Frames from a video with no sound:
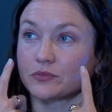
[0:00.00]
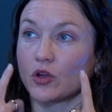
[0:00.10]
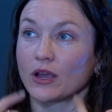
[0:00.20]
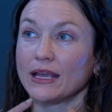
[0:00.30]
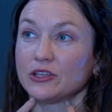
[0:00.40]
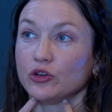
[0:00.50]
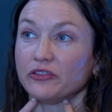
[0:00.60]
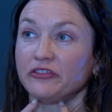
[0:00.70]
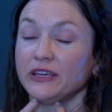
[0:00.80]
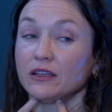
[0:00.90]
okay, you'll
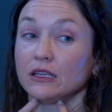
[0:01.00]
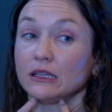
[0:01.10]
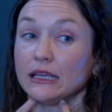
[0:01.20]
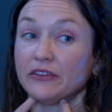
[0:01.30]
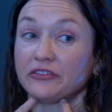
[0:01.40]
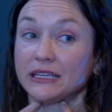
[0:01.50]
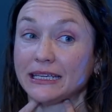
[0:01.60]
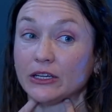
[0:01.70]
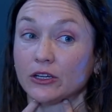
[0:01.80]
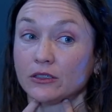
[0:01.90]
feel a lift
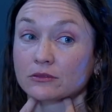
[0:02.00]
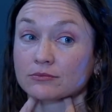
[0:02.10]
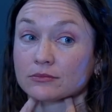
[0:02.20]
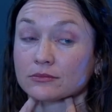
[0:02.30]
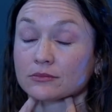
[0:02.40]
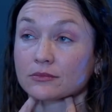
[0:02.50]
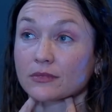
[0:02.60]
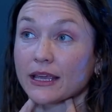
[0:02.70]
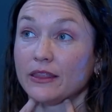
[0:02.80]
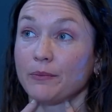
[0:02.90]
here
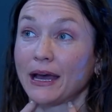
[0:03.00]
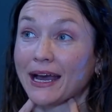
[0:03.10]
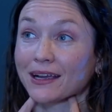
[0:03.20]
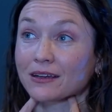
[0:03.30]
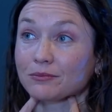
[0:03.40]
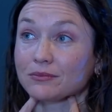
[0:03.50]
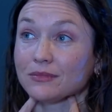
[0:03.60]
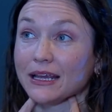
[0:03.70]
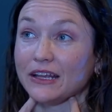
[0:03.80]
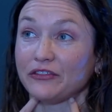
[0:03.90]
in the back.
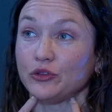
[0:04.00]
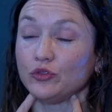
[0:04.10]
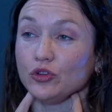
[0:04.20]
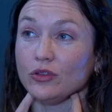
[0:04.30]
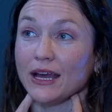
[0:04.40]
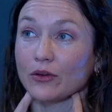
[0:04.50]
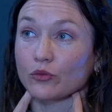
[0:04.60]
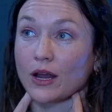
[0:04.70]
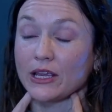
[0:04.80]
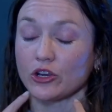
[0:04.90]
And if you do that
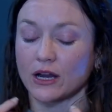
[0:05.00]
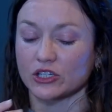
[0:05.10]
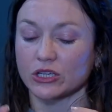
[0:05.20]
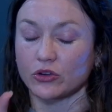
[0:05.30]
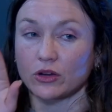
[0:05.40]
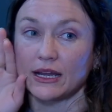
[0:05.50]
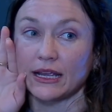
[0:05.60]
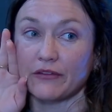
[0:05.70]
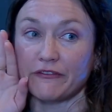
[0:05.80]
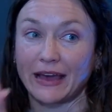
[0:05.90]
right, you're actually
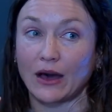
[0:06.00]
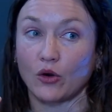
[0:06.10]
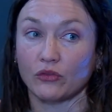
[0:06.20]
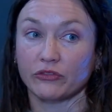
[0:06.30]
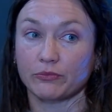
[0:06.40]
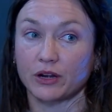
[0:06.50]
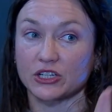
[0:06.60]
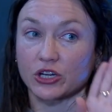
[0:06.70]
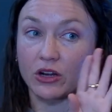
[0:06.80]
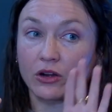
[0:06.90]
creating a valve
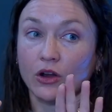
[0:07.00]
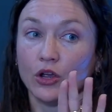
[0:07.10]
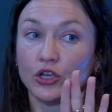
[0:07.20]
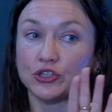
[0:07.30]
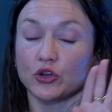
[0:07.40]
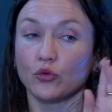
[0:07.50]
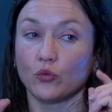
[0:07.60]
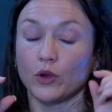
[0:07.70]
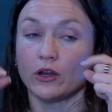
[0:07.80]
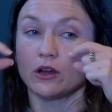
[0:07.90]
pressure. So
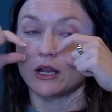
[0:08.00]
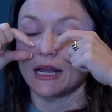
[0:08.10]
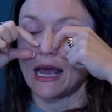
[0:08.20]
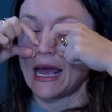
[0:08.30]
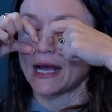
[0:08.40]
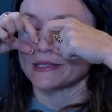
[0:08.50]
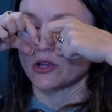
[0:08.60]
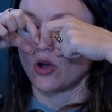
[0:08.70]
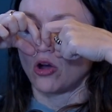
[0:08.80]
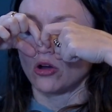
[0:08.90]
we're going to
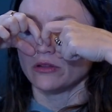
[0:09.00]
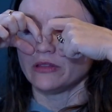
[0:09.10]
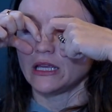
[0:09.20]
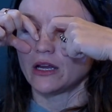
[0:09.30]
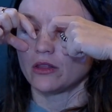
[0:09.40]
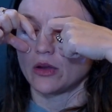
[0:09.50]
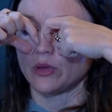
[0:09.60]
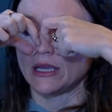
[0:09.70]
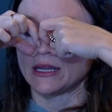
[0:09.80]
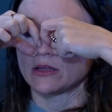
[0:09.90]
ask all of the air that
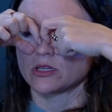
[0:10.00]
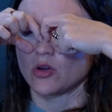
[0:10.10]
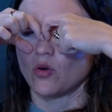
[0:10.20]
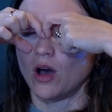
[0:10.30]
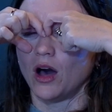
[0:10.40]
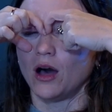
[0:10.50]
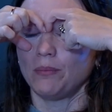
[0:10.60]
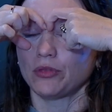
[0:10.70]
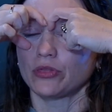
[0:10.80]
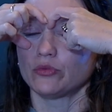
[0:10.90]
we inhale to go
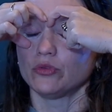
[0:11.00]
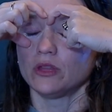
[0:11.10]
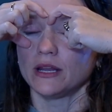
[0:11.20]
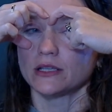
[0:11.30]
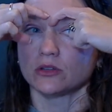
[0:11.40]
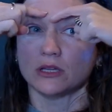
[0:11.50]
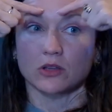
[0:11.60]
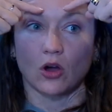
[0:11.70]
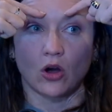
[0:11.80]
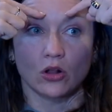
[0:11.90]
up through the nasal glands
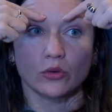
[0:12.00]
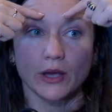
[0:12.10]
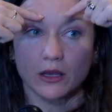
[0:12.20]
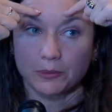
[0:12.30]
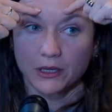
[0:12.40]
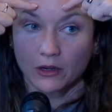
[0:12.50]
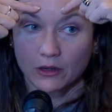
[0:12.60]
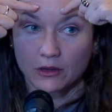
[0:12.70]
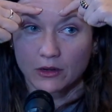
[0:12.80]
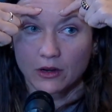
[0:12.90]
all the way up
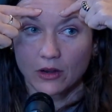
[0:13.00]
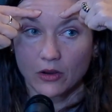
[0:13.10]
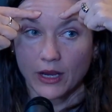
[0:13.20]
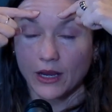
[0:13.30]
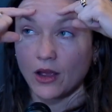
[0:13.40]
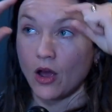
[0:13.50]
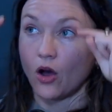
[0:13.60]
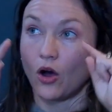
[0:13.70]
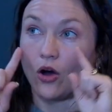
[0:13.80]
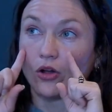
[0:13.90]
here, okay?
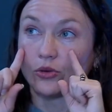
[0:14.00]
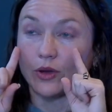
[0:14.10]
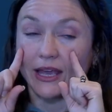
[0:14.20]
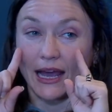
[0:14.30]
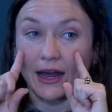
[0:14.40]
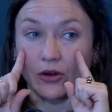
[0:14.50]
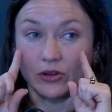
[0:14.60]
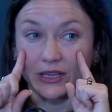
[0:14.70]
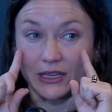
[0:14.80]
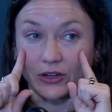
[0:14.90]
All the way
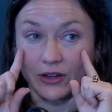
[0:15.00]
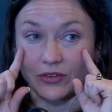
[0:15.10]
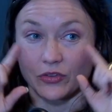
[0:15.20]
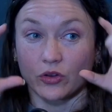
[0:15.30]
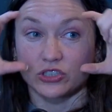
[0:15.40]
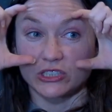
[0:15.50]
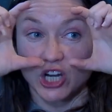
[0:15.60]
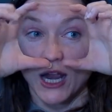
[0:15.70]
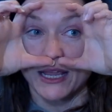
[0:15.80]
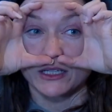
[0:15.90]
out here. So a
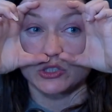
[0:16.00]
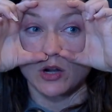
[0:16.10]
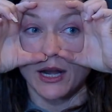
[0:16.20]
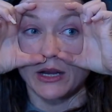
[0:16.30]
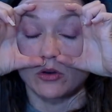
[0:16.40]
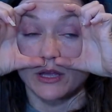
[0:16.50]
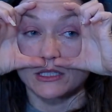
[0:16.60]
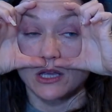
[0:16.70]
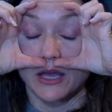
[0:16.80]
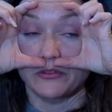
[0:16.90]
giant triangle,
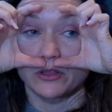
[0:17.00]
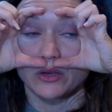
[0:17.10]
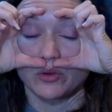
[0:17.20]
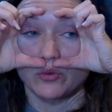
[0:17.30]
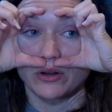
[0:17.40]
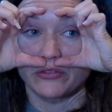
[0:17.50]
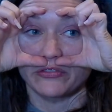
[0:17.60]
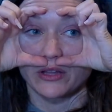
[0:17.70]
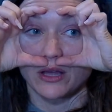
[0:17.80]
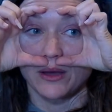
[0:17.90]
that's everything we want to
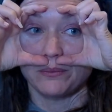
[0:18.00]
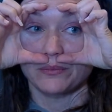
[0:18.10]
fill up.